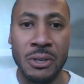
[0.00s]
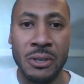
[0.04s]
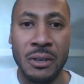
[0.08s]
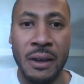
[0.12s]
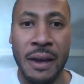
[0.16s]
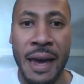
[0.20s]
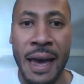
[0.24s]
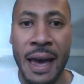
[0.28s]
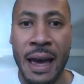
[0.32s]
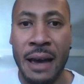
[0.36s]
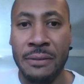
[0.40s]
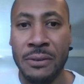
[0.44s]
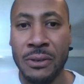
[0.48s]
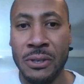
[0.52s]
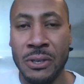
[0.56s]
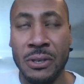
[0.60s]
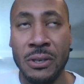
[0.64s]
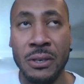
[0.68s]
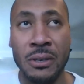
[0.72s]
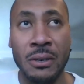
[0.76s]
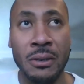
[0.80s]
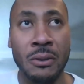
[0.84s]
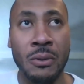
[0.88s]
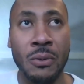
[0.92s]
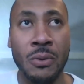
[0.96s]
just to have
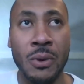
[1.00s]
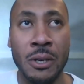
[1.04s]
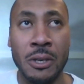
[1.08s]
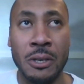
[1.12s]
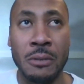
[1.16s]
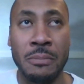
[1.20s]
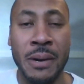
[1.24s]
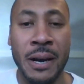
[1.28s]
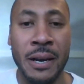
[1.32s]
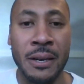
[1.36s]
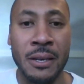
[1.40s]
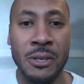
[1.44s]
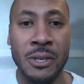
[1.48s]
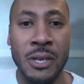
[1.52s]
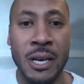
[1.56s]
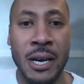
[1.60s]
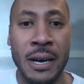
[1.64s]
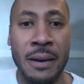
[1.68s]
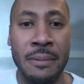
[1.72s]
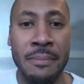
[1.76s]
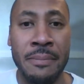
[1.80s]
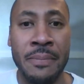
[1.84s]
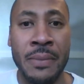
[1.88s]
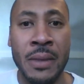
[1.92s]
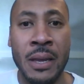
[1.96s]
until Once Upon a
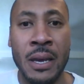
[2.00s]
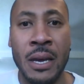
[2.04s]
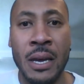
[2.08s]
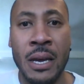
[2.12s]
Time